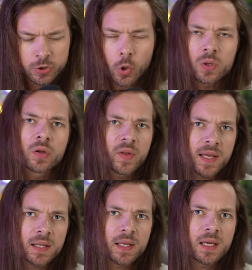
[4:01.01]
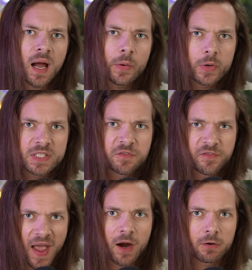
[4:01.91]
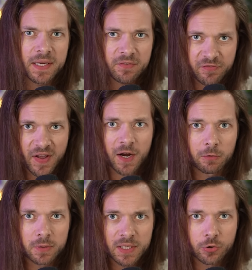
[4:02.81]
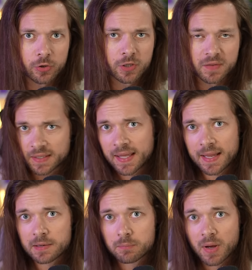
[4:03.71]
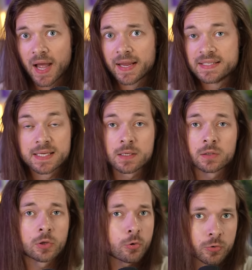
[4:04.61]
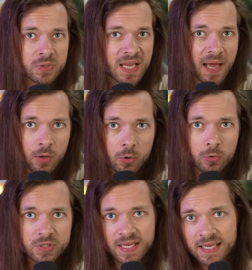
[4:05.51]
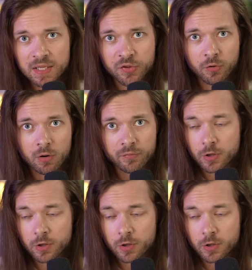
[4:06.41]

So clearly, I was very, very good at the game. I didn't lose at all to either of